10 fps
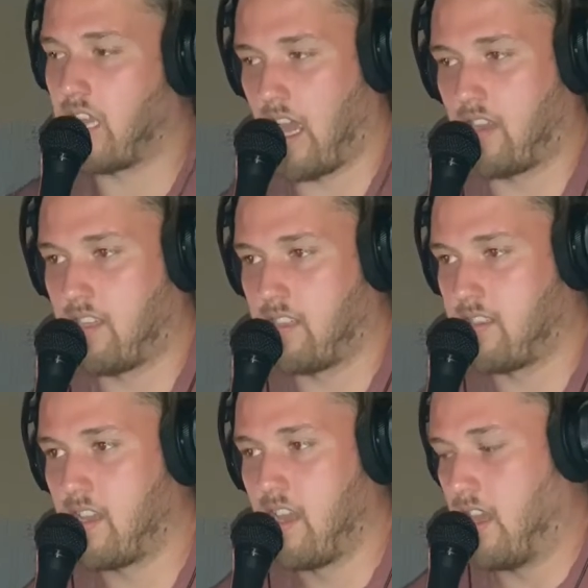
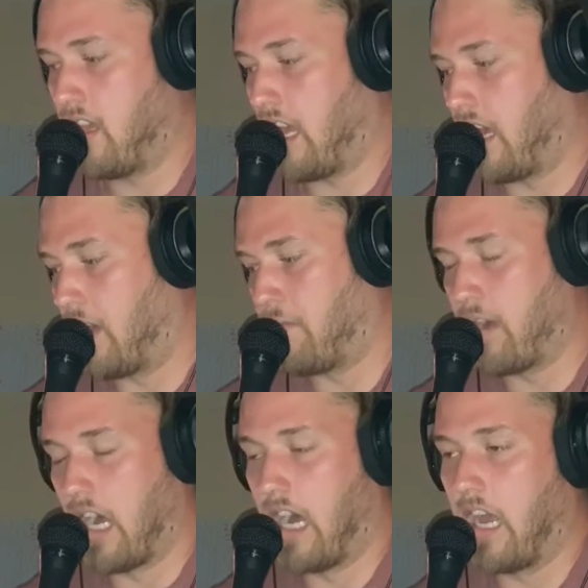encounters.
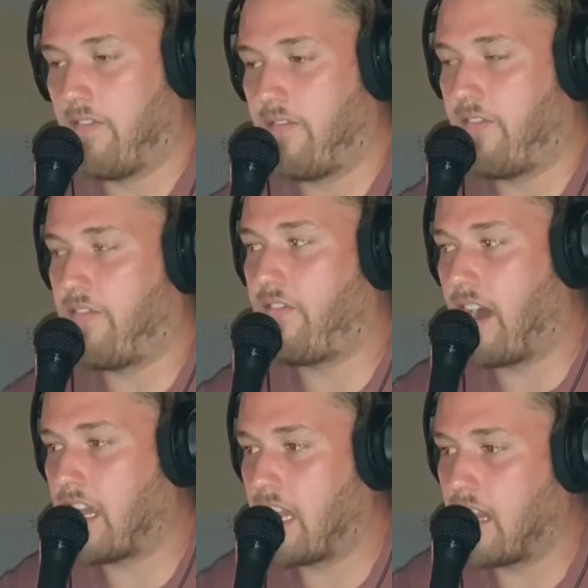I
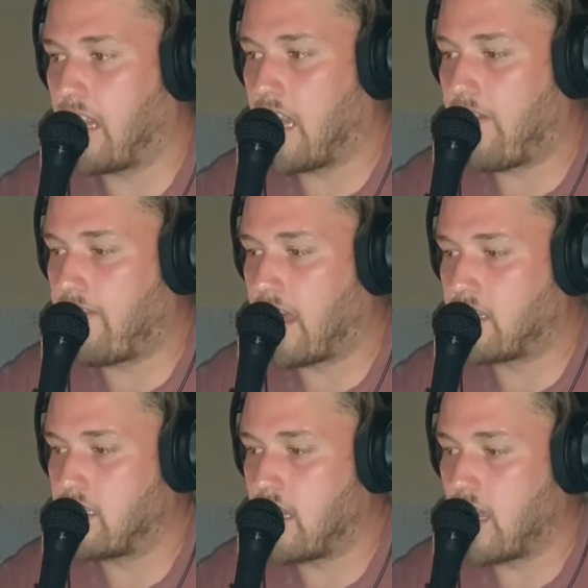fucking love
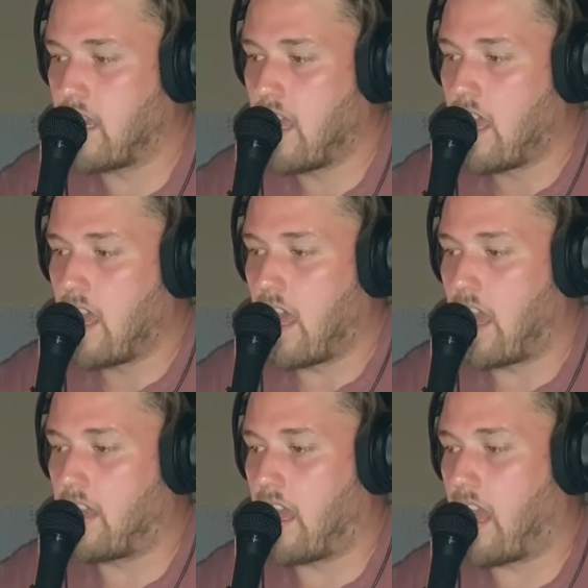that shit.
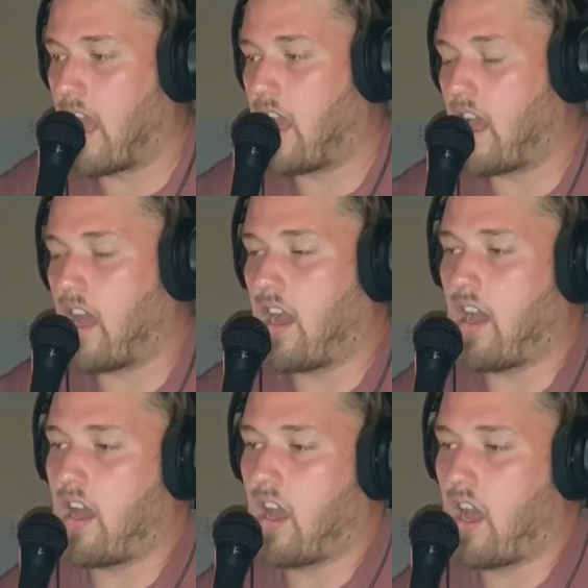And
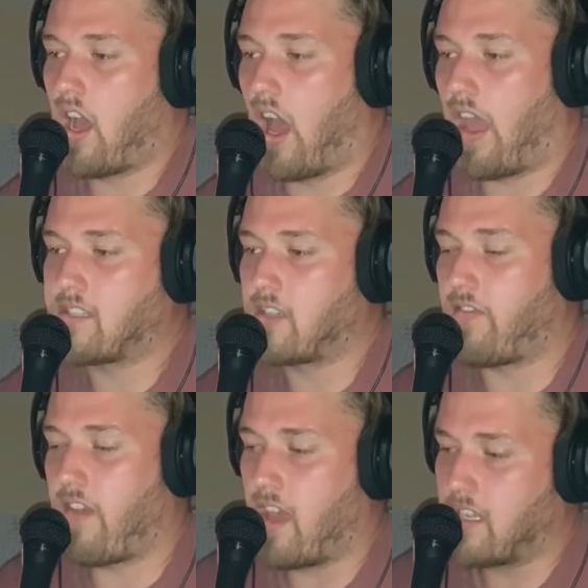it's a
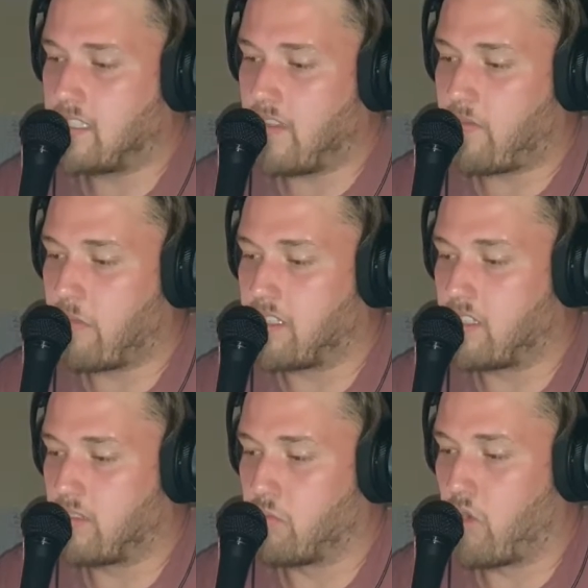fantasy for me
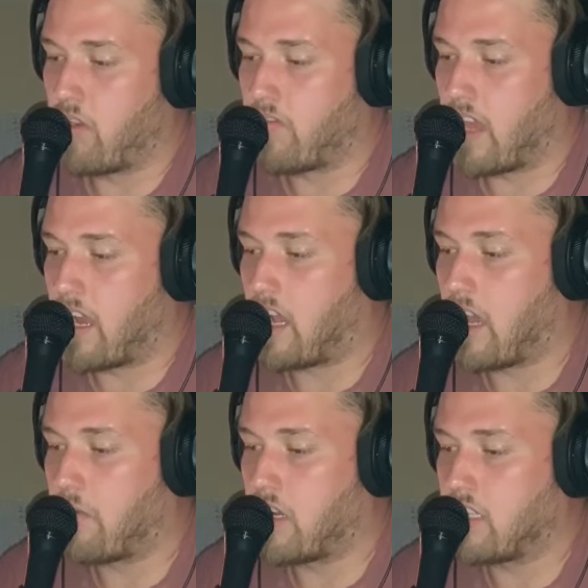to do more of that. And
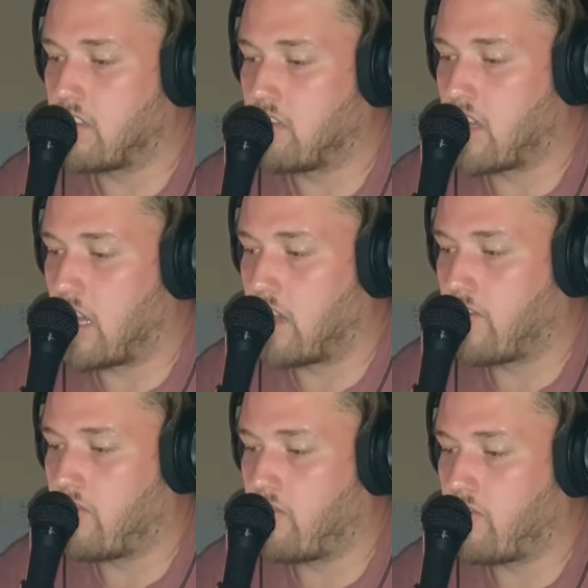I want to do kind
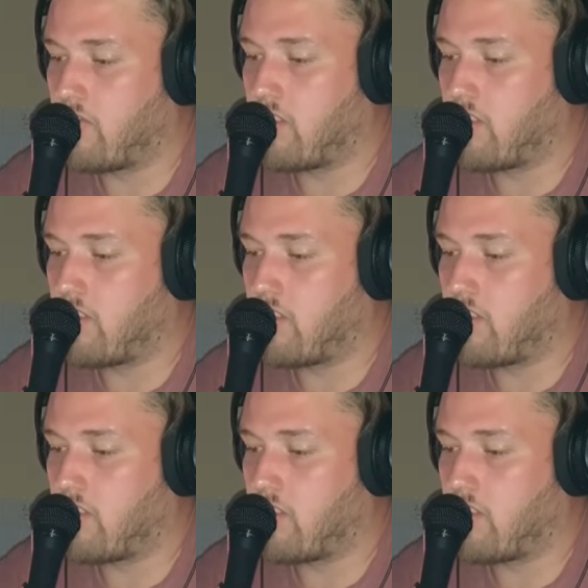of,